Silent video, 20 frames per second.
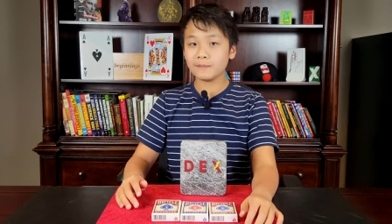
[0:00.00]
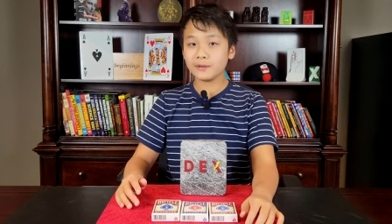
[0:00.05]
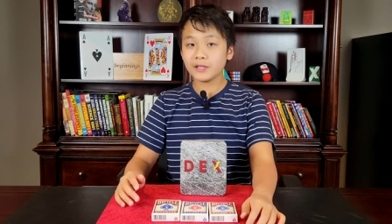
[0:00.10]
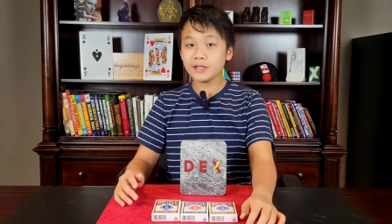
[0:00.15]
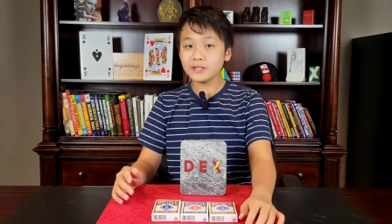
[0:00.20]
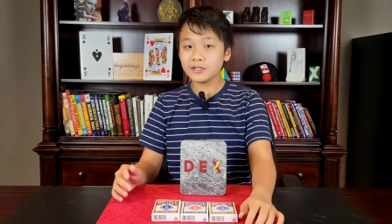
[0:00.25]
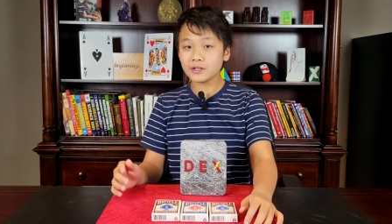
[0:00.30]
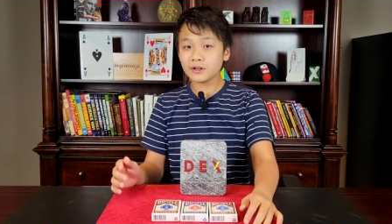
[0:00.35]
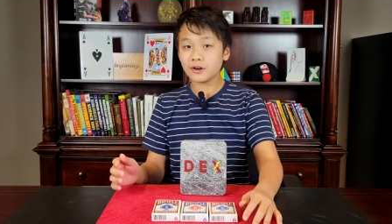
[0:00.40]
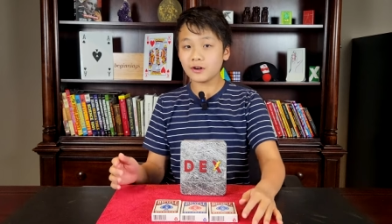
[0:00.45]

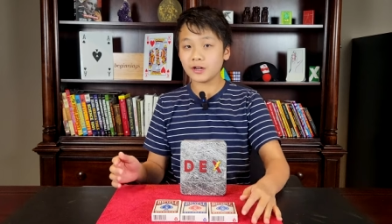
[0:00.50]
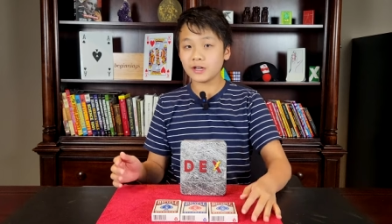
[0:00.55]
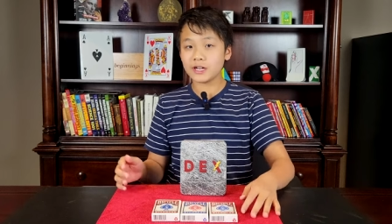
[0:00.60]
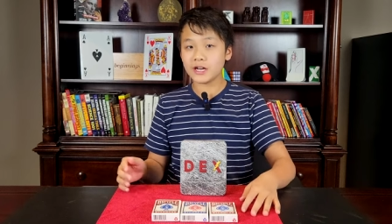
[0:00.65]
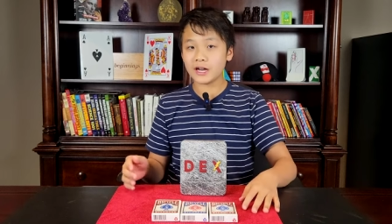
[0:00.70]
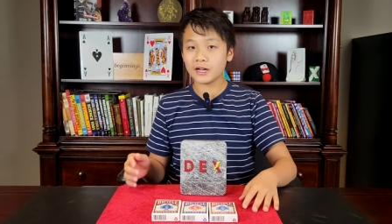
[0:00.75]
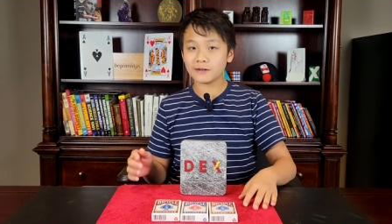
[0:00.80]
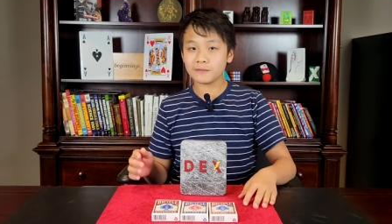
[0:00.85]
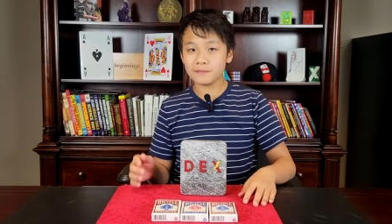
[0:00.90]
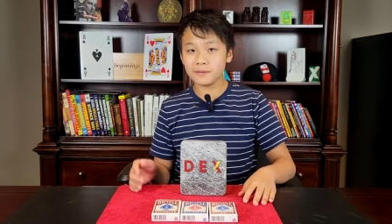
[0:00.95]
please
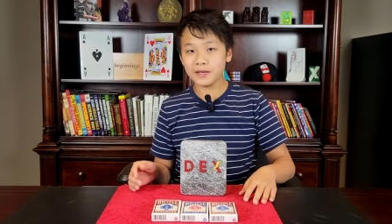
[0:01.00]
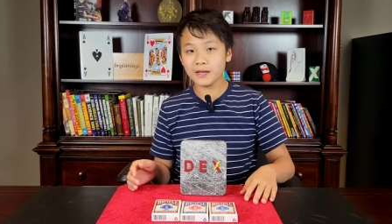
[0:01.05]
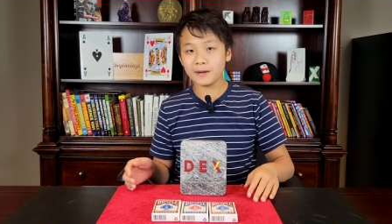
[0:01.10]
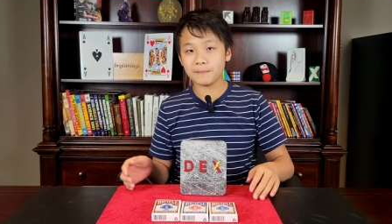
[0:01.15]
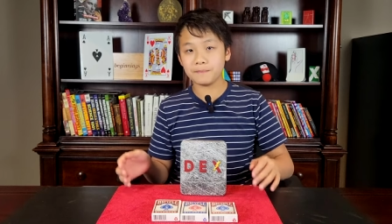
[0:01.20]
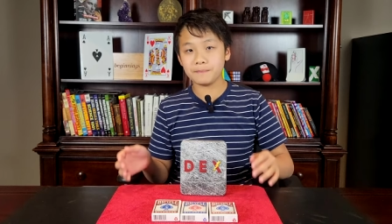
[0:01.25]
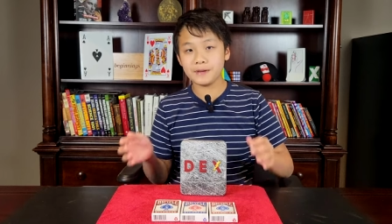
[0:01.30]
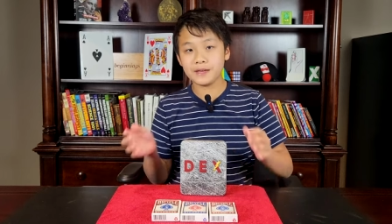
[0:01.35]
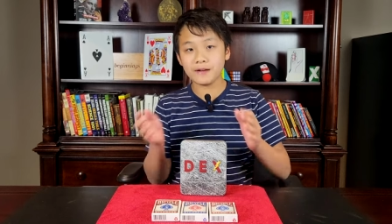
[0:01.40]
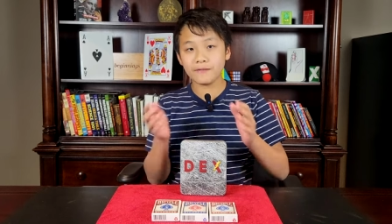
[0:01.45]
contact me
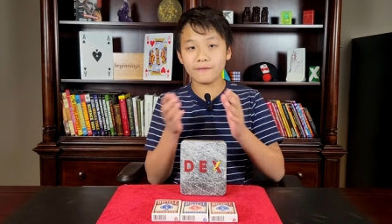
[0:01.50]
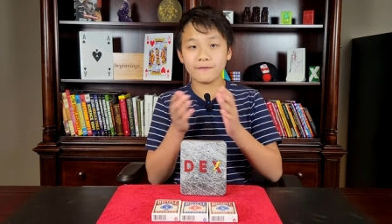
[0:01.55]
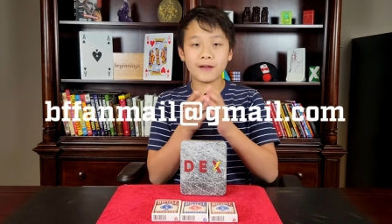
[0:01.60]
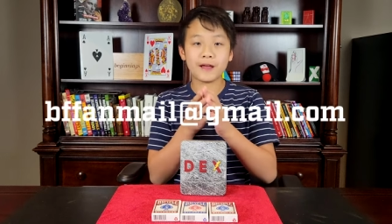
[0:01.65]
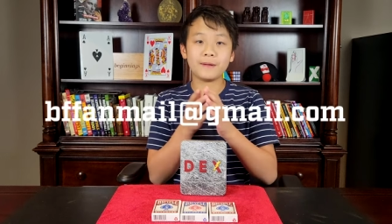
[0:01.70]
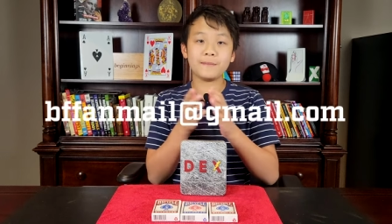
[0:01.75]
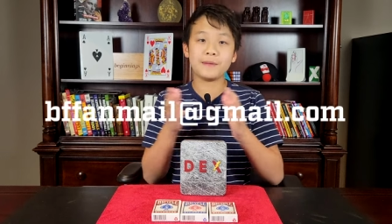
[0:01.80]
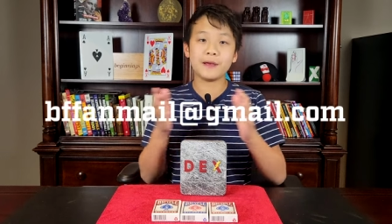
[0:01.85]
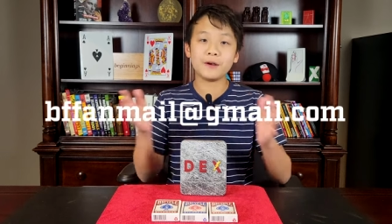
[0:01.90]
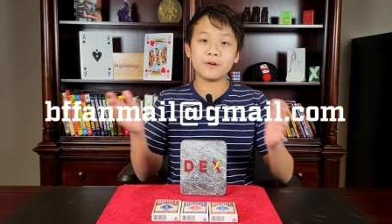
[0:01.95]
at
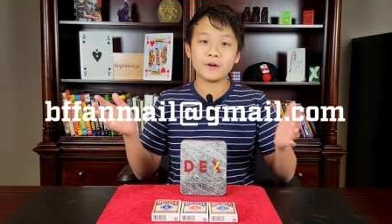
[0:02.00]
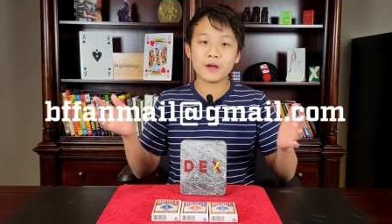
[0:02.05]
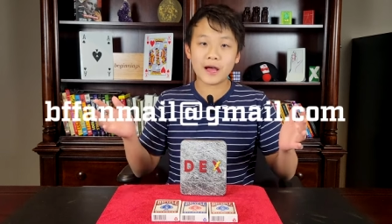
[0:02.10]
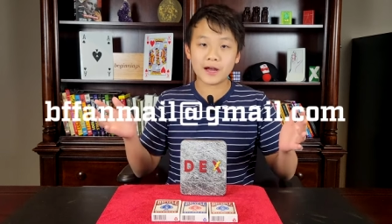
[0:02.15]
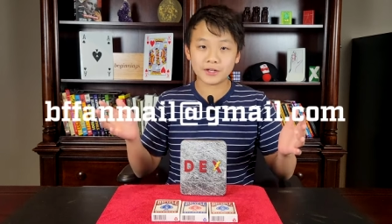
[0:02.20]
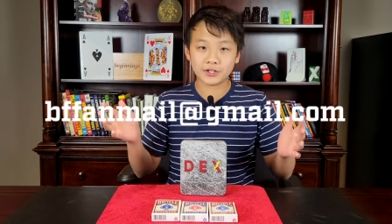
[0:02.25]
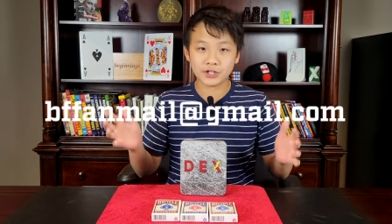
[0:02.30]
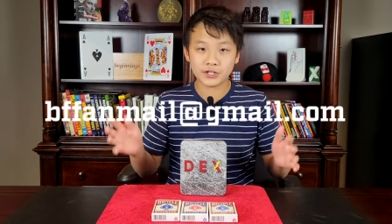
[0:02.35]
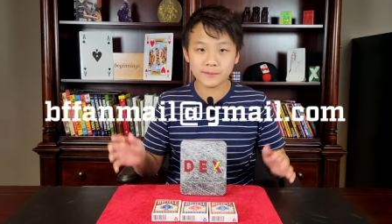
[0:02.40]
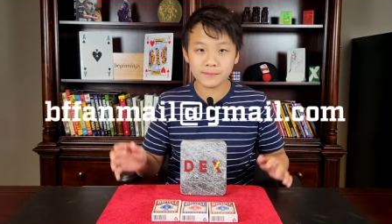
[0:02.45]
bfanmail
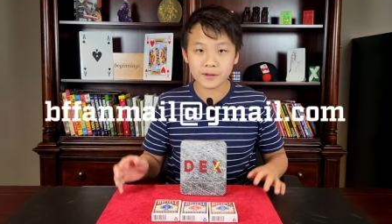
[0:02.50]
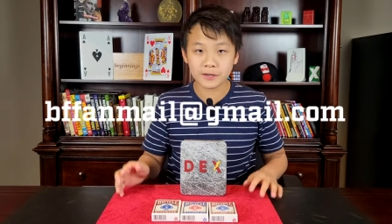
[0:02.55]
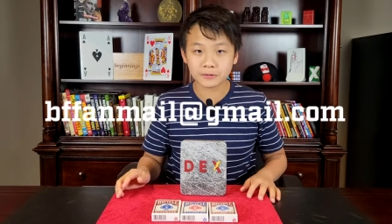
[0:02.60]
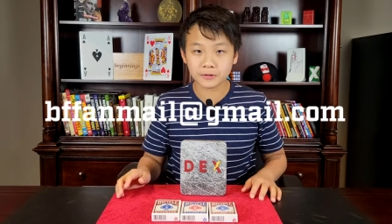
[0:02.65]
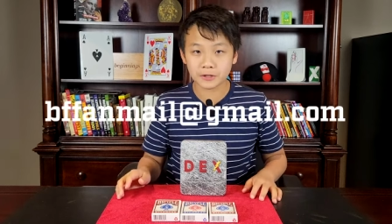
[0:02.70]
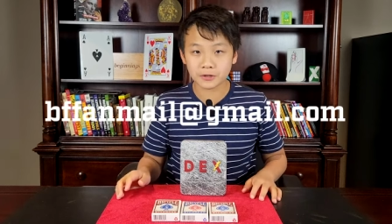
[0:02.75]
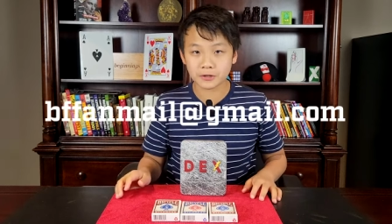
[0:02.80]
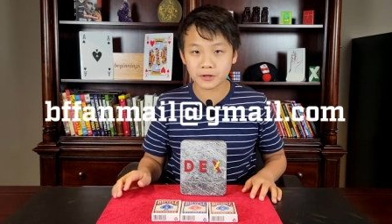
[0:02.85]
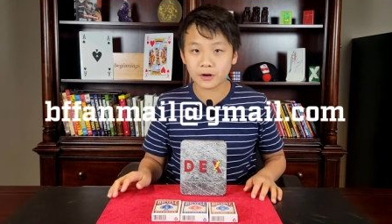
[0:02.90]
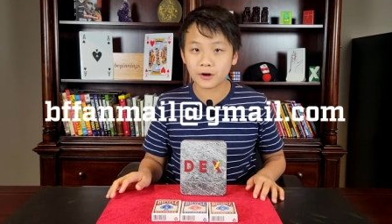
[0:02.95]
at
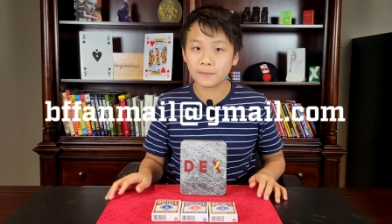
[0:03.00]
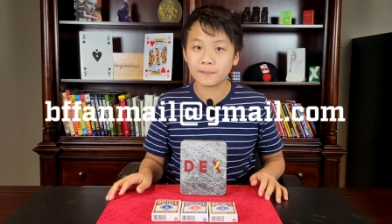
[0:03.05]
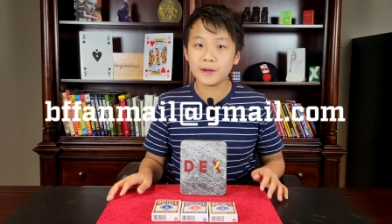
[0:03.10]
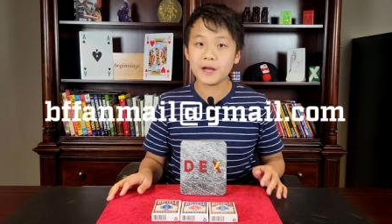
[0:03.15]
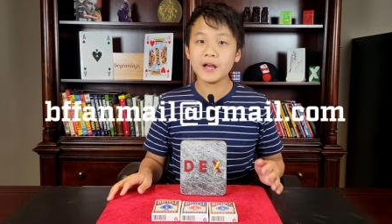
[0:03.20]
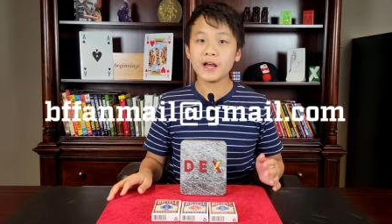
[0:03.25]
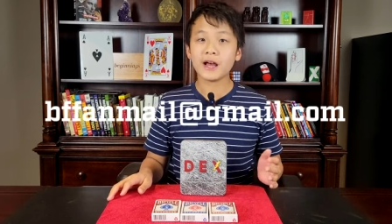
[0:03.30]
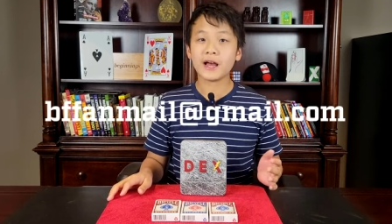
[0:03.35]
gmail.com.